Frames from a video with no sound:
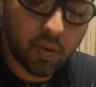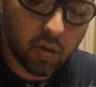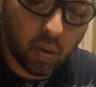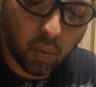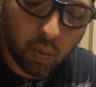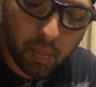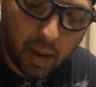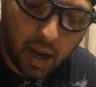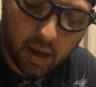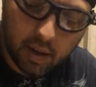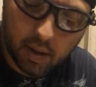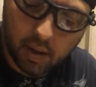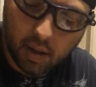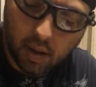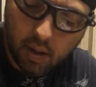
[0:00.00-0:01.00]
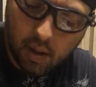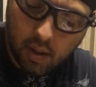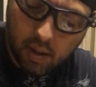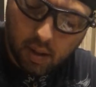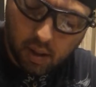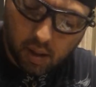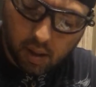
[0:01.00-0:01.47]
so we're back.
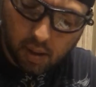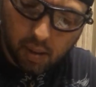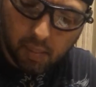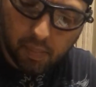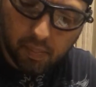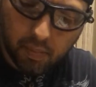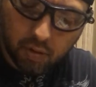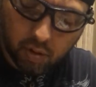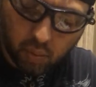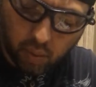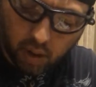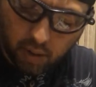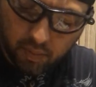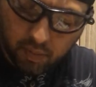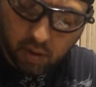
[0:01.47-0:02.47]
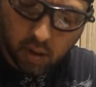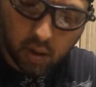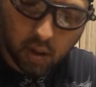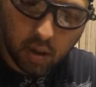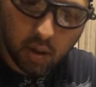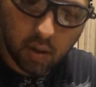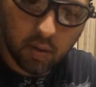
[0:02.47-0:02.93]
So what I've
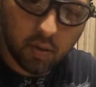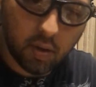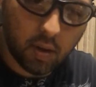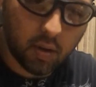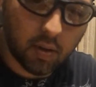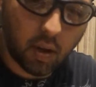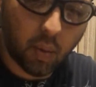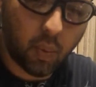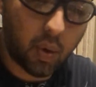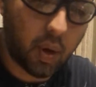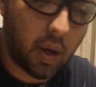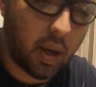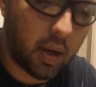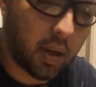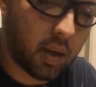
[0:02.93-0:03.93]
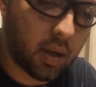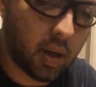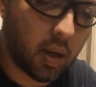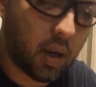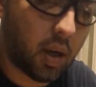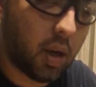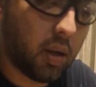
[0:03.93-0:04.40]
done is I went ahead and
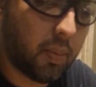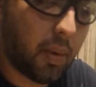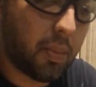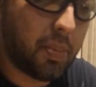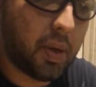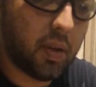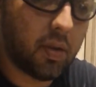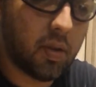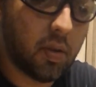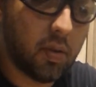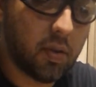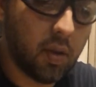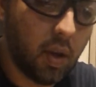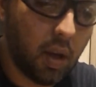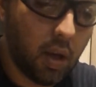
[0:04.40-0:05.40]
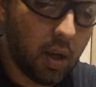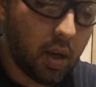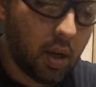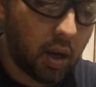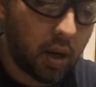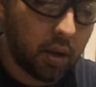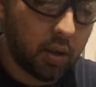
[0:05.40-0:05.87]
cut all of my pieces.
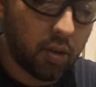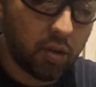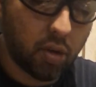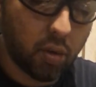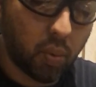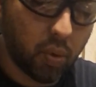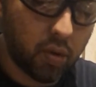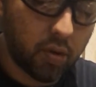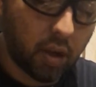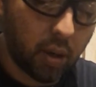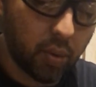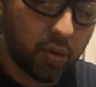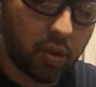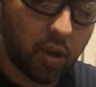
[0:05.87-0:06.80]
These are the ones that I was